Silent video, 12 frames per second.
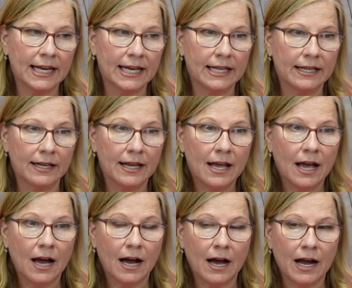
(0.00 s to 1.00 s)
And
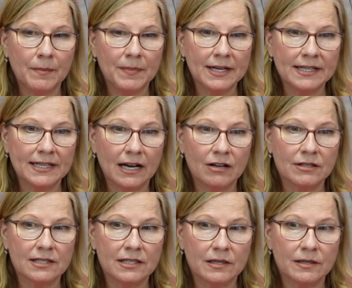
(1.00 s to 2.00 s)
I picked out
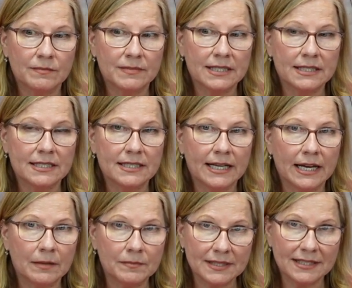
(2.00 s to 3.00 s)
some
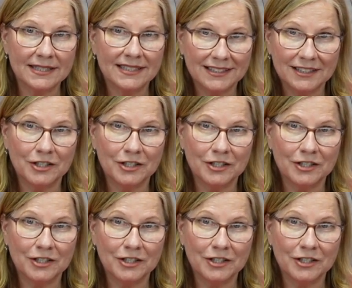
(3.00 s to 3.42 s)
stamps,